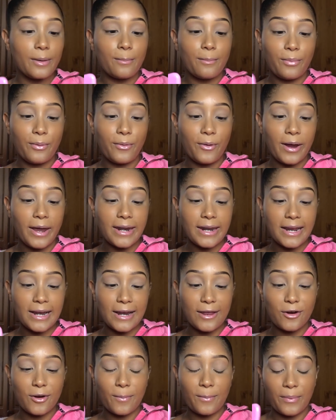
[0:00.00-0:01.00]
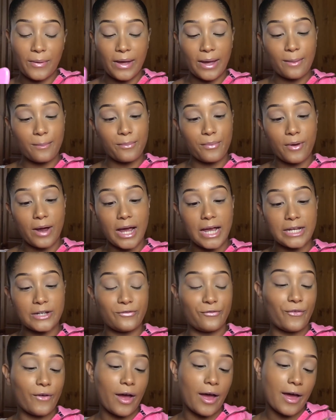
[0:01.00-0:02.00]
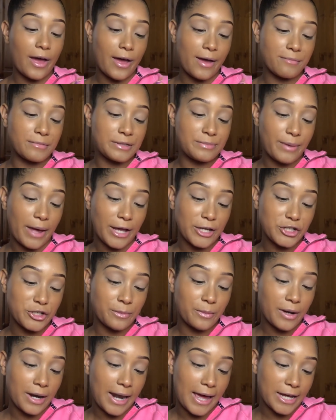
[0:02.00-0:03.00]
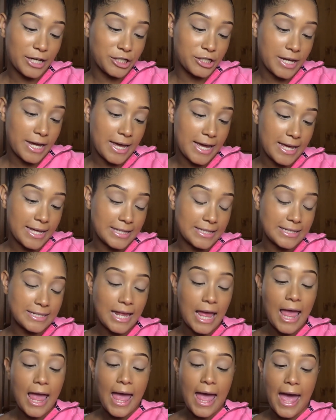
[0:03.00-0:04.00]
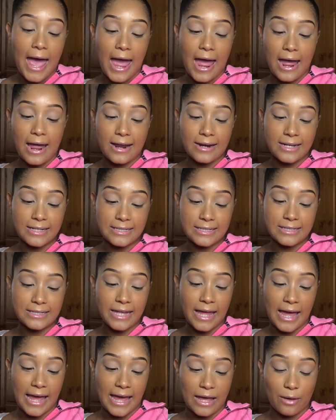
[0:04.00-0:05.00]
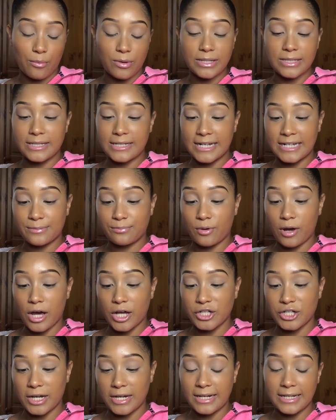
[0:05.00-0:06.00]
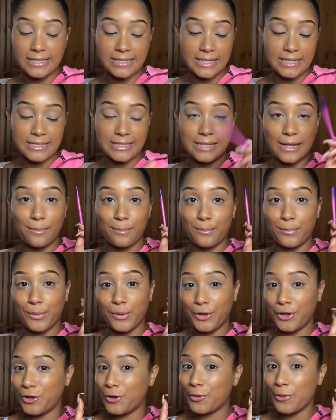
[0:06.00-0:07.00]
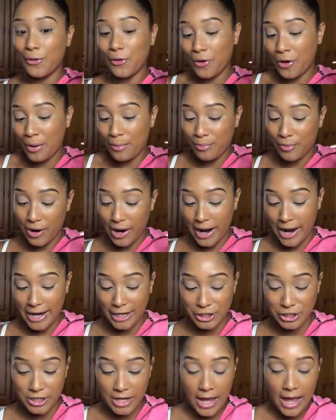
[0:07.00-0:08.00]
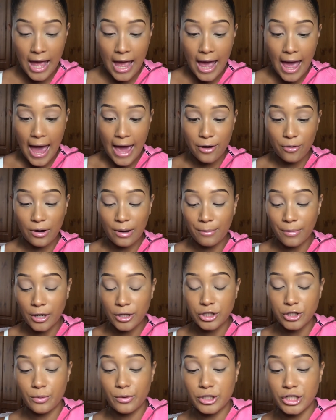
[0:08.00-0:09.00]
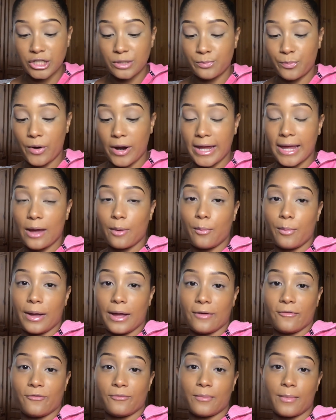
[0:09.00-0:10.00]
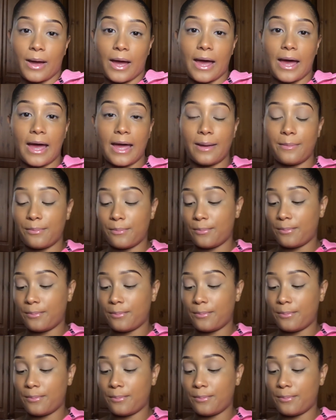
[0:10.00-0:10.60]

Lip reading: pretty little pink brush from Spectrum Collections, and this is the A16 brush, and this is the BU Haul brush. And all I'm gonna do is just spray it with my